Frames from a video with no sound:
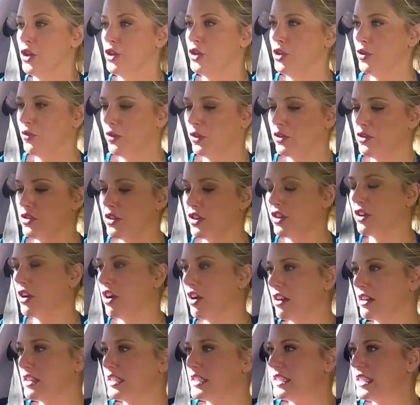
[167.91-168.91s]
You've also
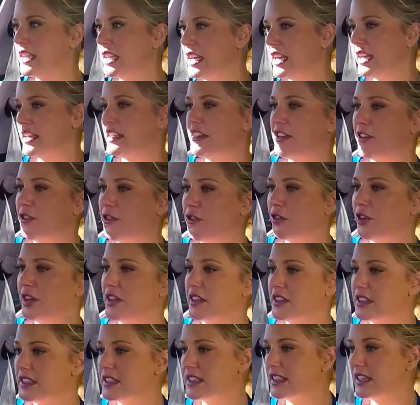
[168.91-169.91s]
got
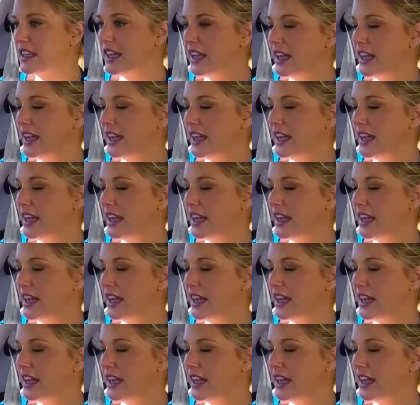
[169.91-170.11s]
different